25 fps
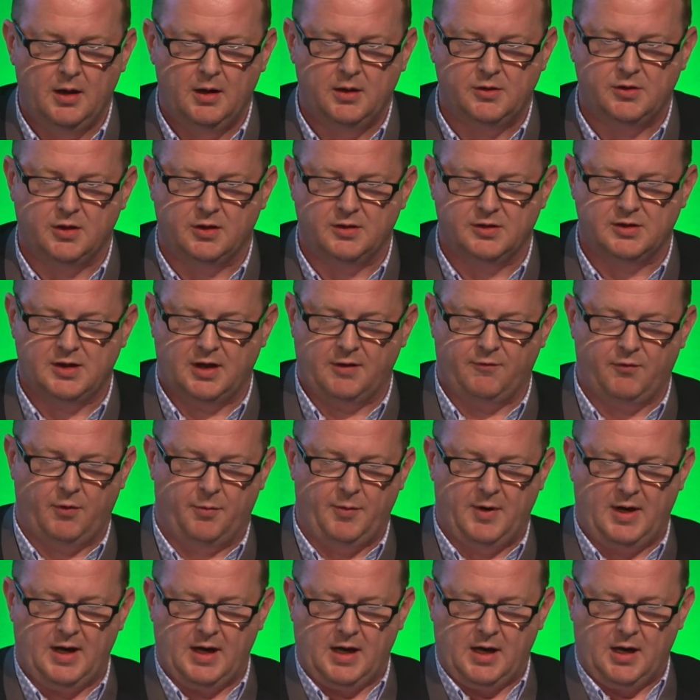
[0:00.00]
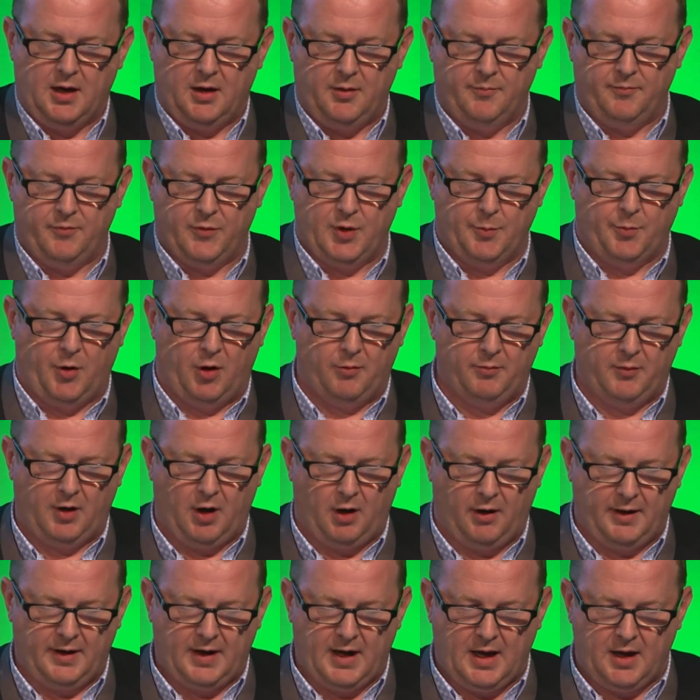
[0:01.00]
As you can see from the bottom
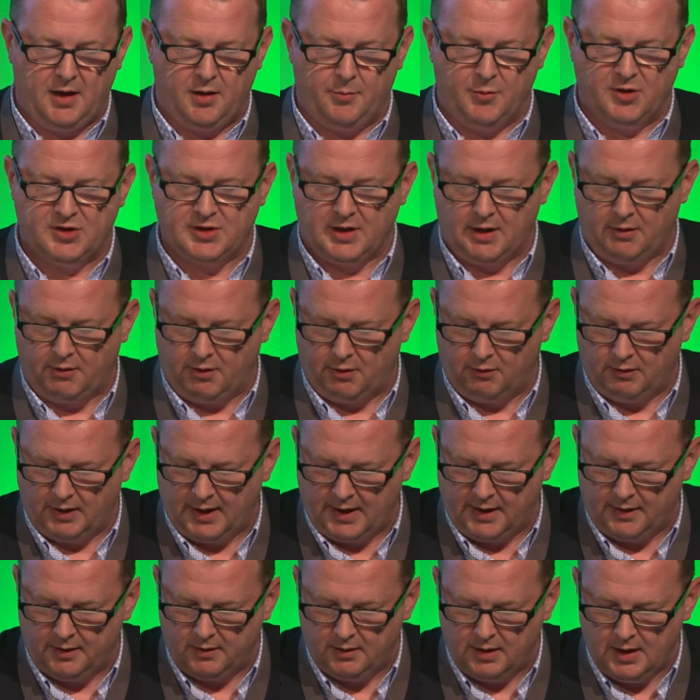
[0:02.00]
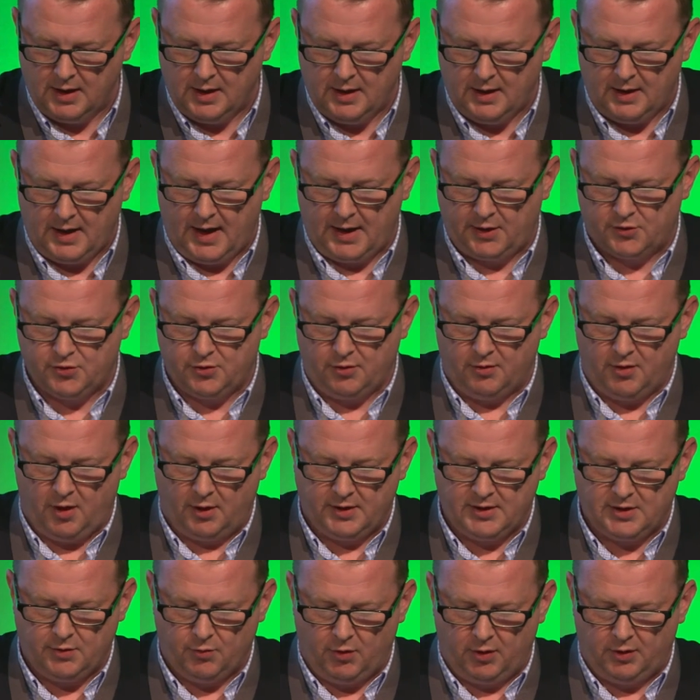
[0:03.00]
line there, the material in extra
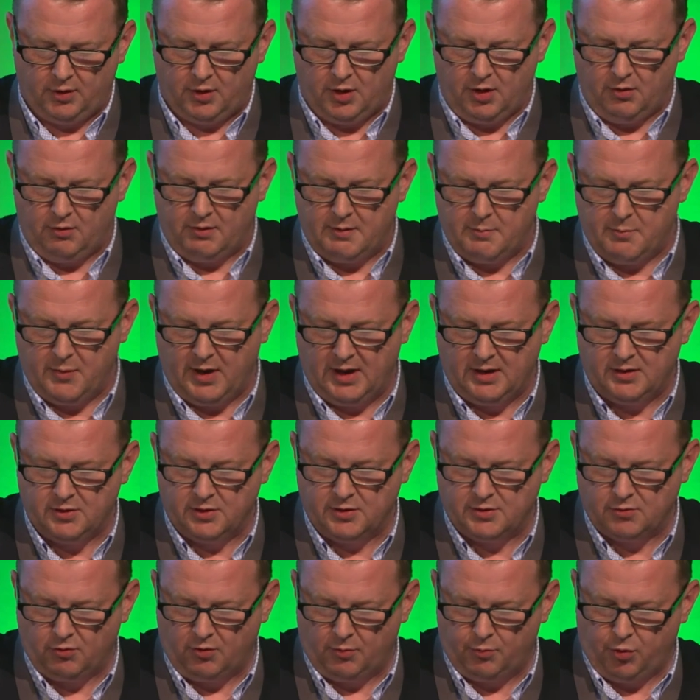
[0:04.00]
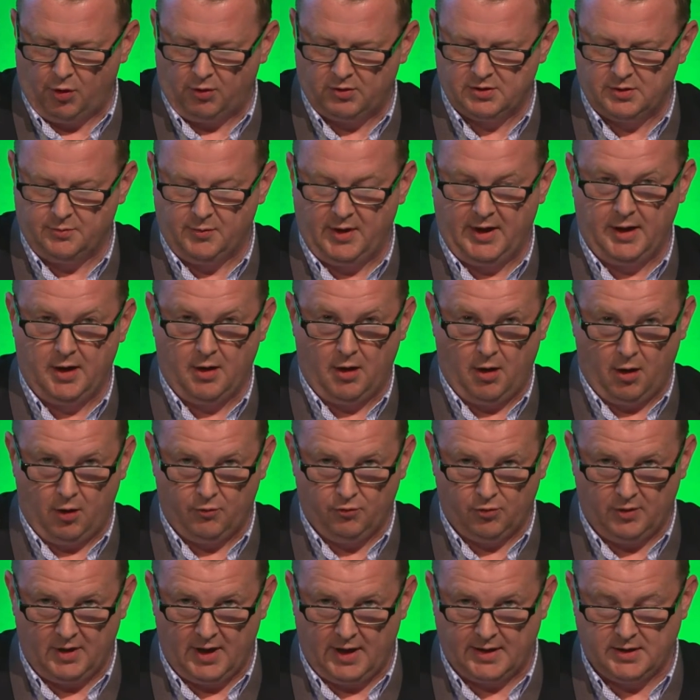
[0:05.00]
91 cubic metres, or approximately
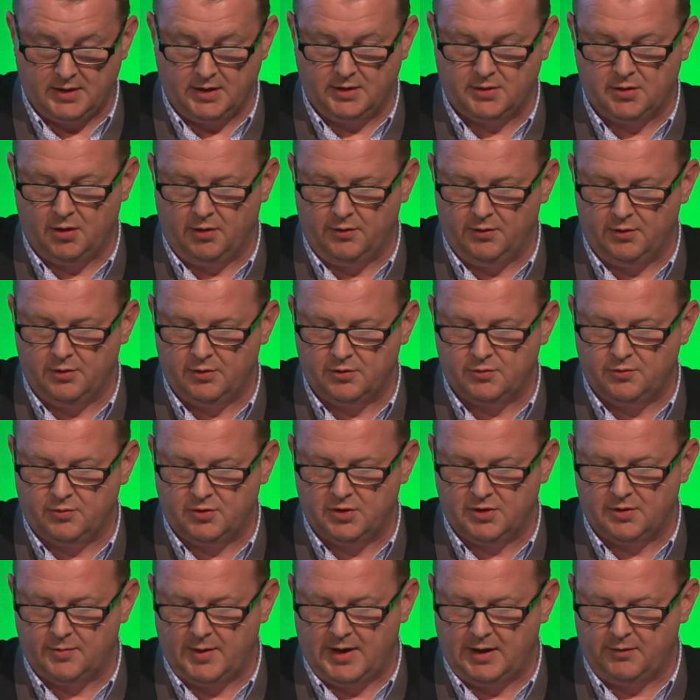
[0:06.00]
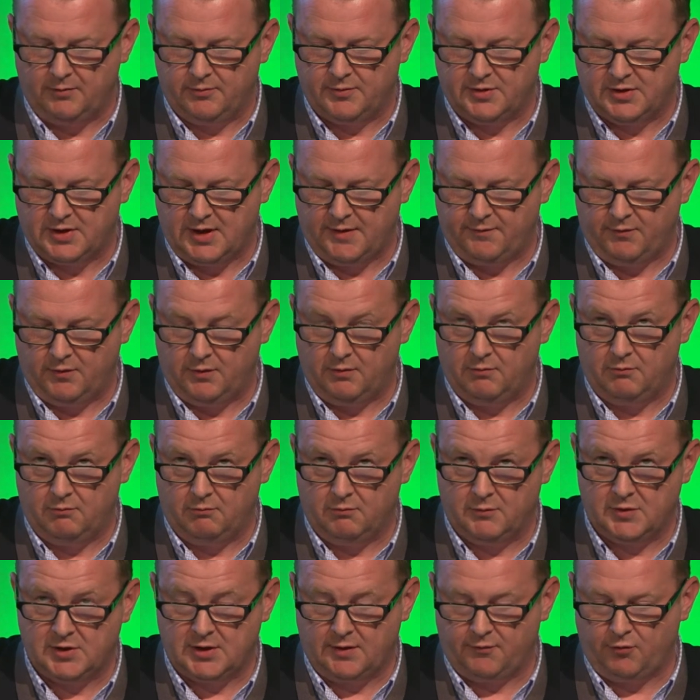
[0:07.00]
180 tonnes, which is about
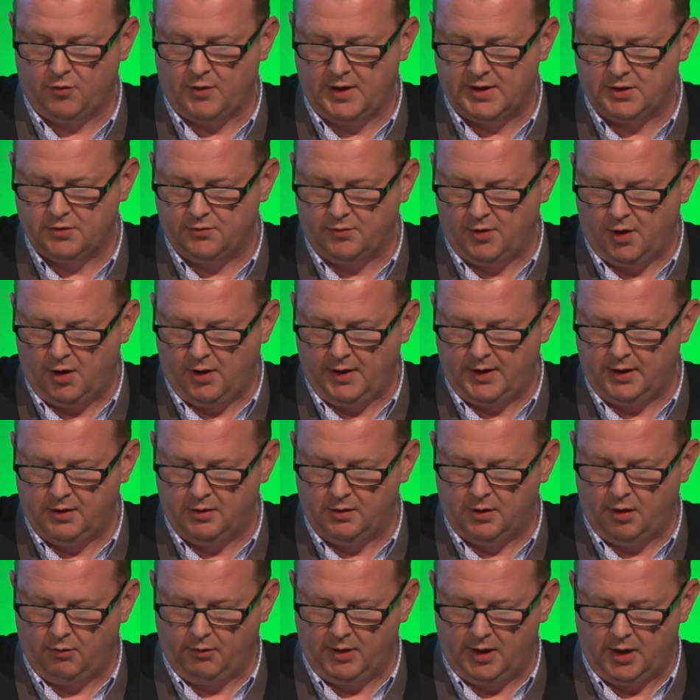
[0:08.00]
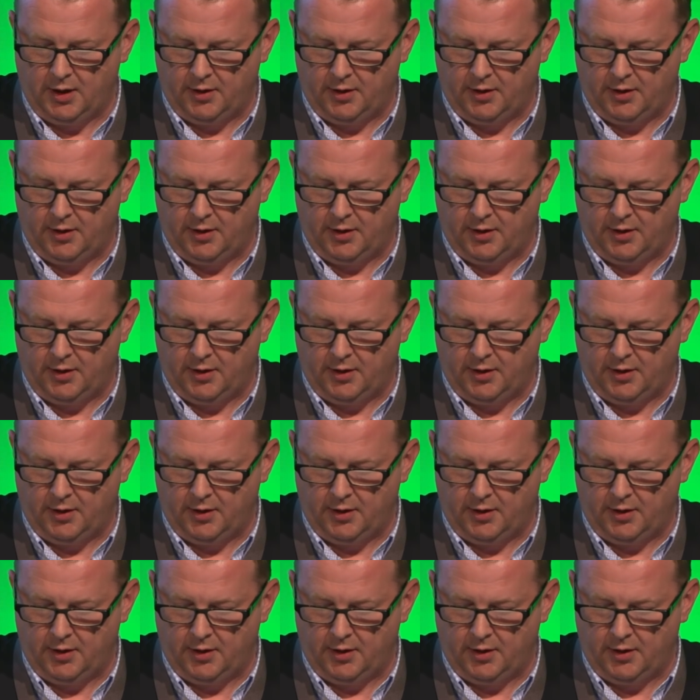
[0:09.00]
7 or 8 or 9 lorry